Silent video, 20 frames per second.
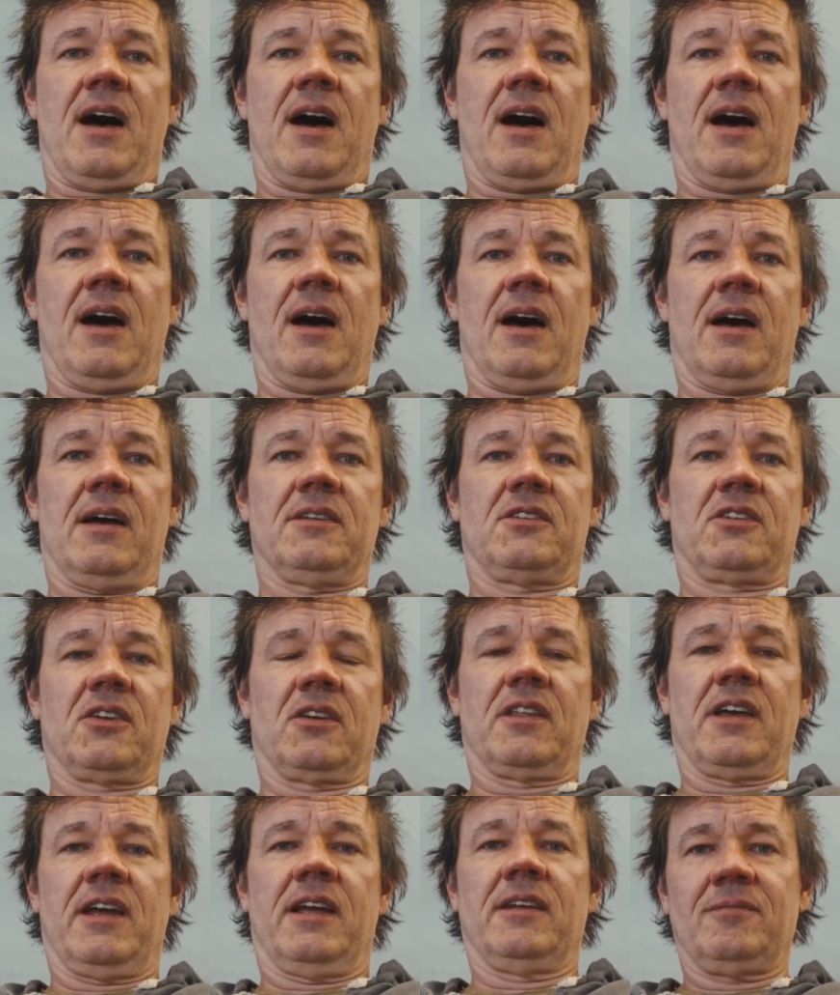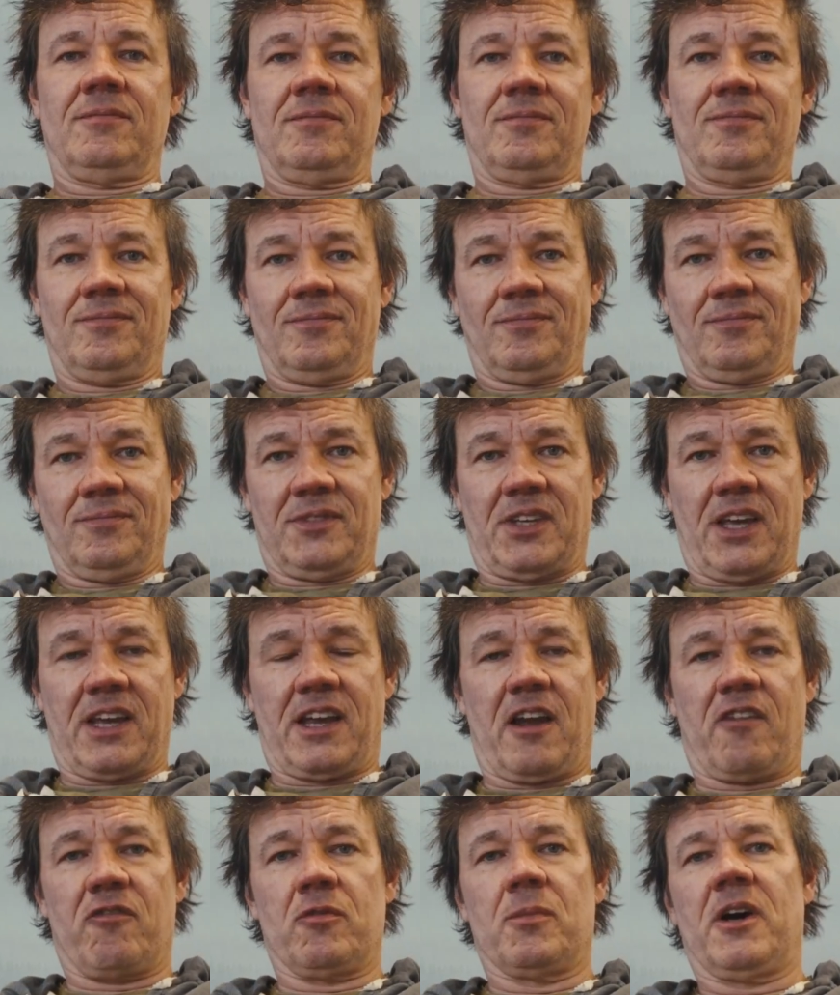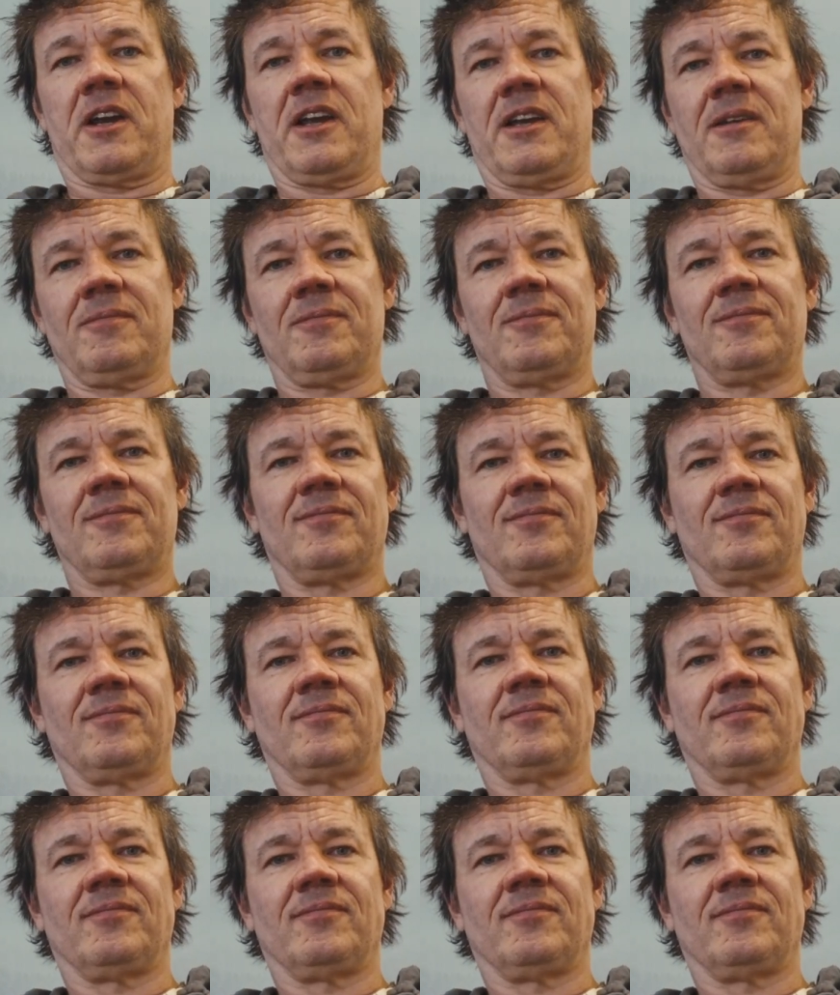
Until then, take care, everybody.